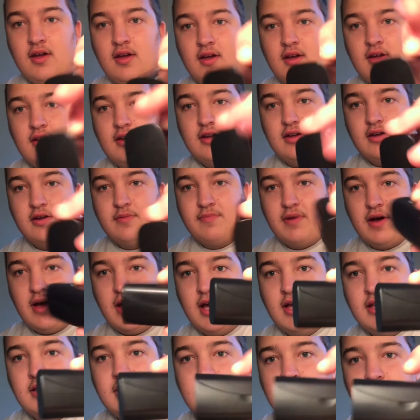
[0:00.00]

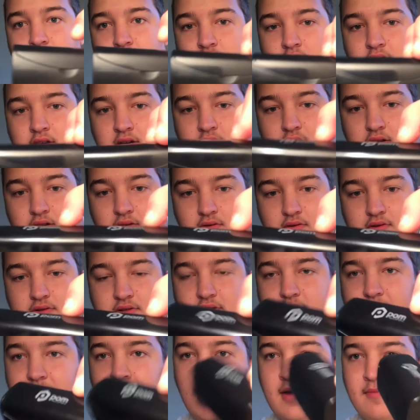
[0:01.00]
earpods which is the
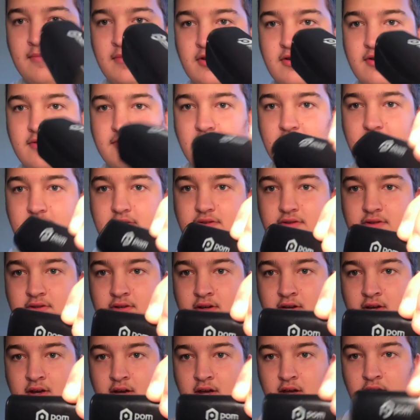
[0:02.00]
palm of your device,
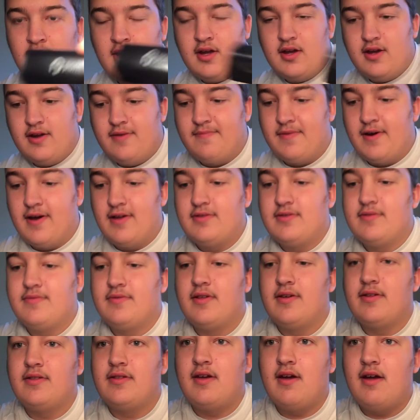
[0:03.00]
your and
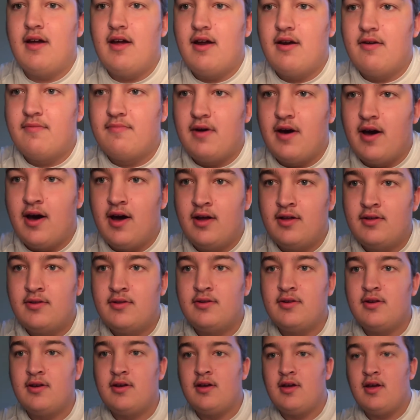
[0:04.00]
and the AirPods.
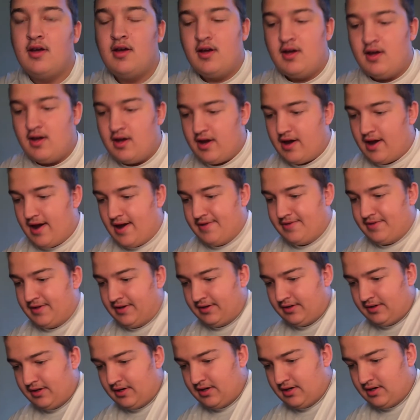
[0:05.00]
I think,
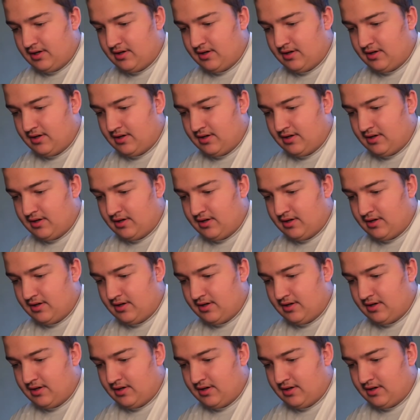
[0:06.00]
I